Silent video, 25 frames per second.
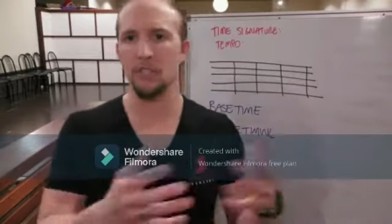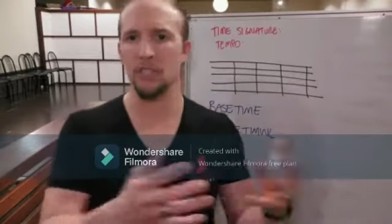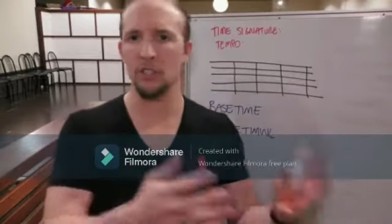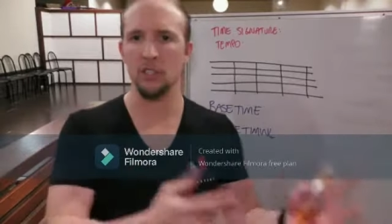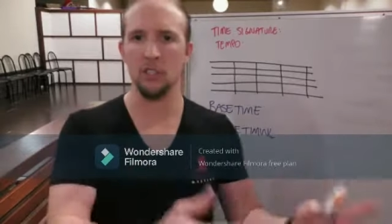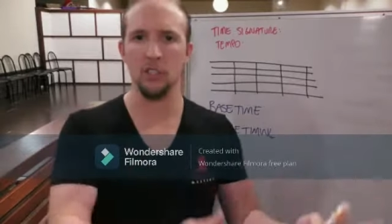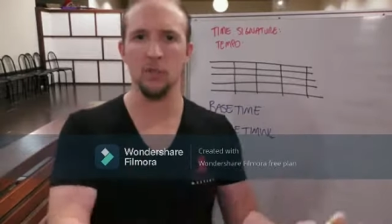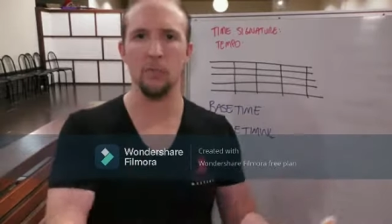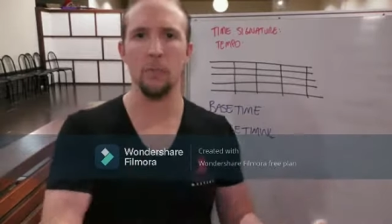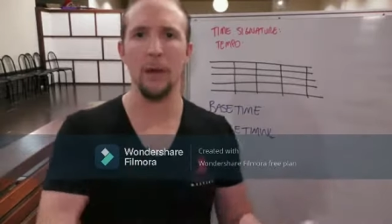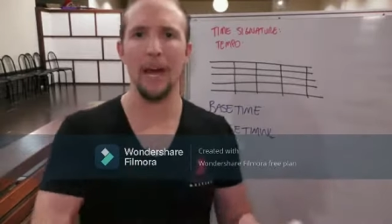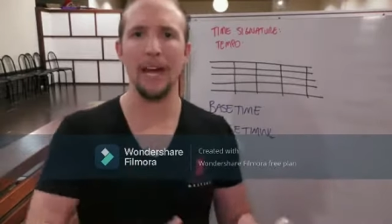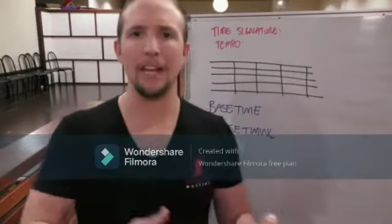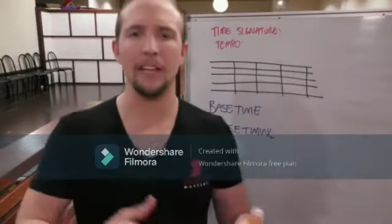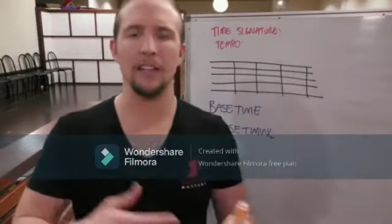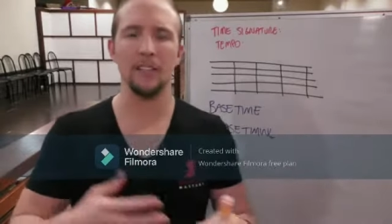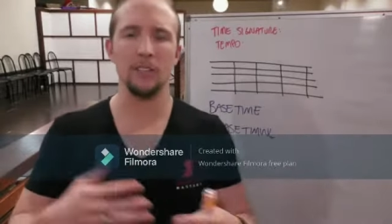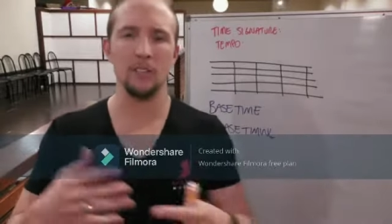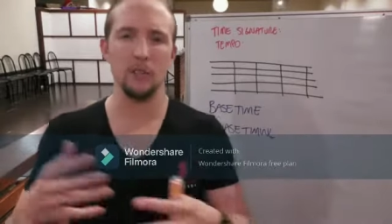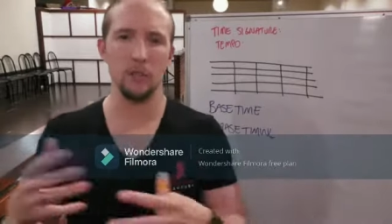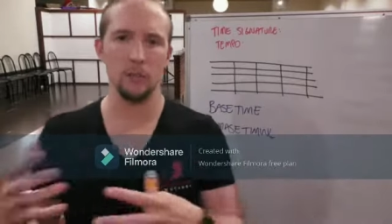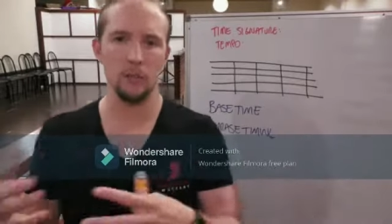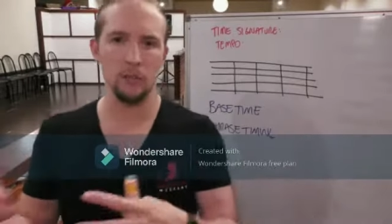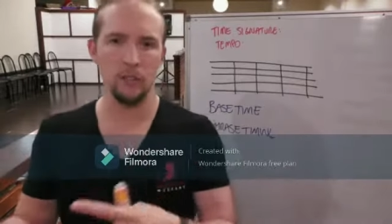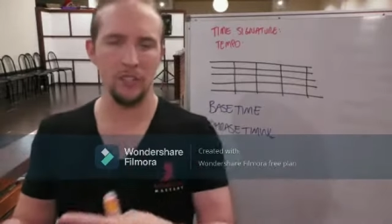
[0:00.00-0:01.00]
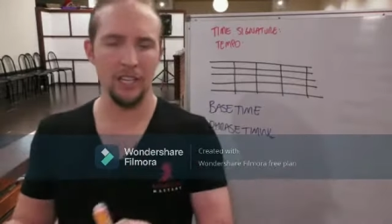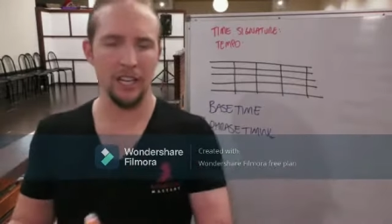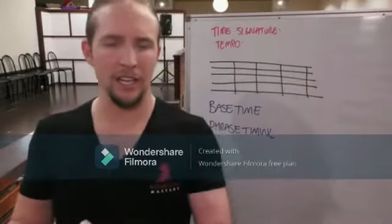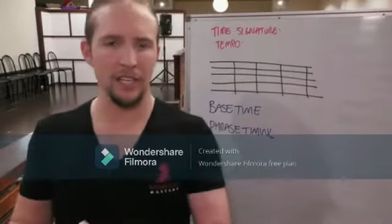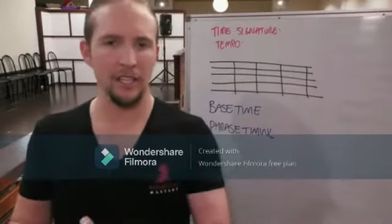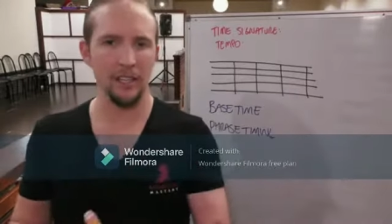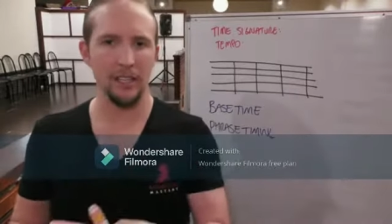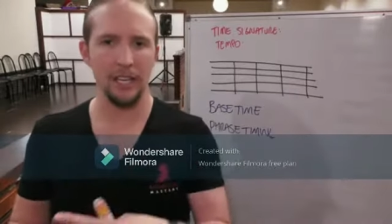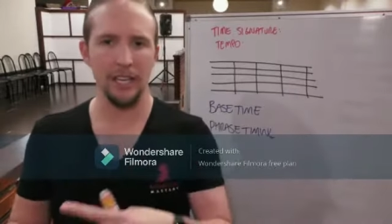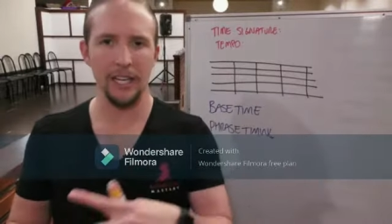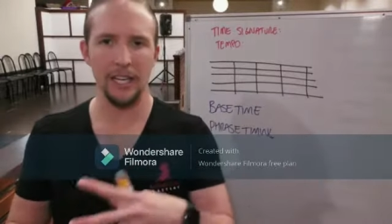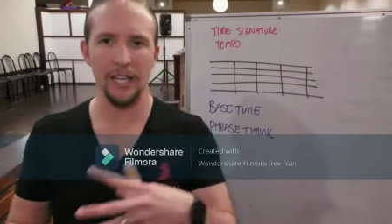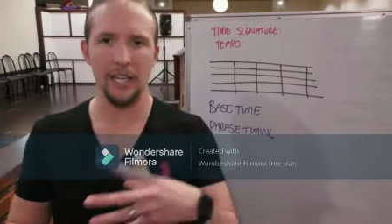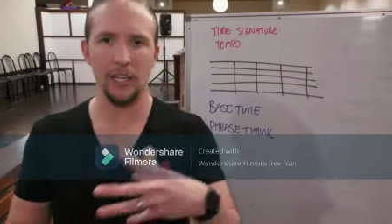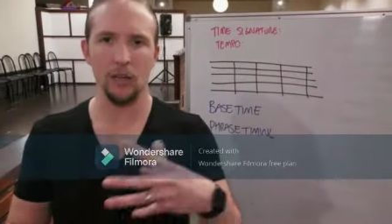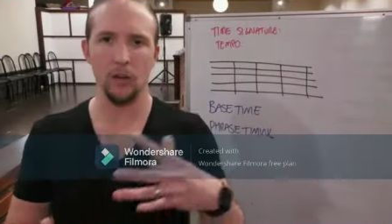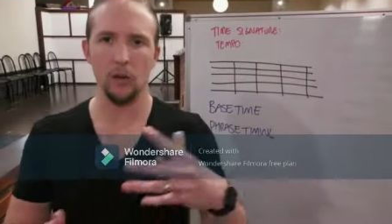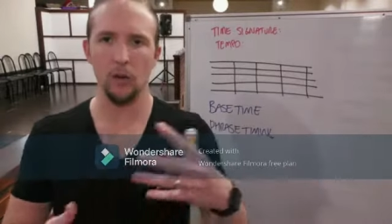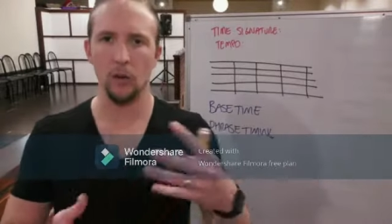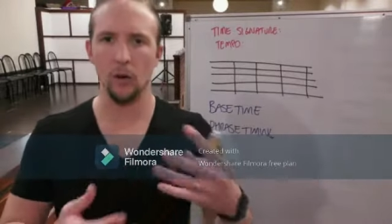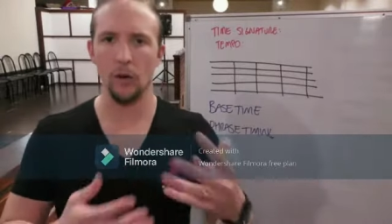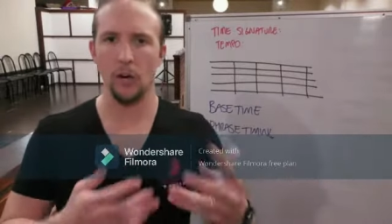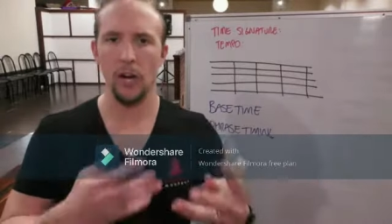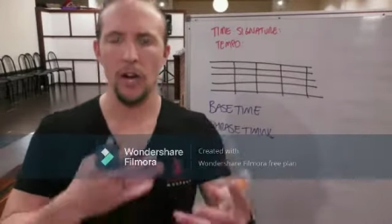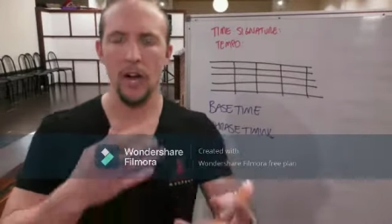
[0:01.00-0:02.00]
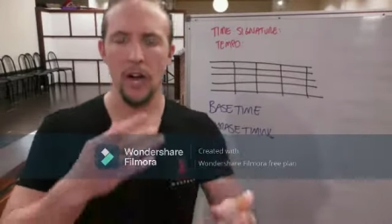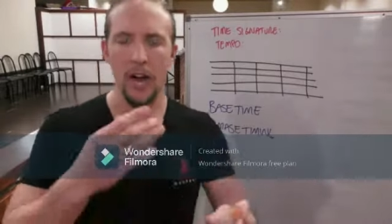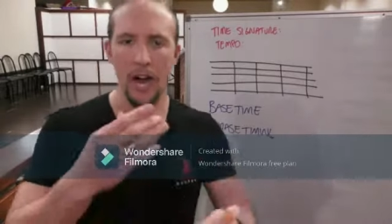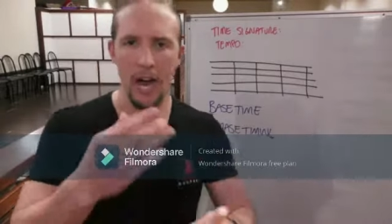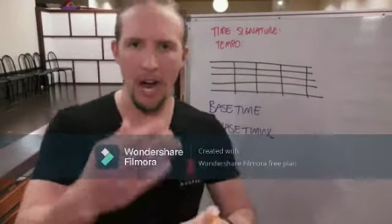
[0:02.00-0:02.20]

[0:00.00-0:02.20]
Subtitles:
such as balance or technique or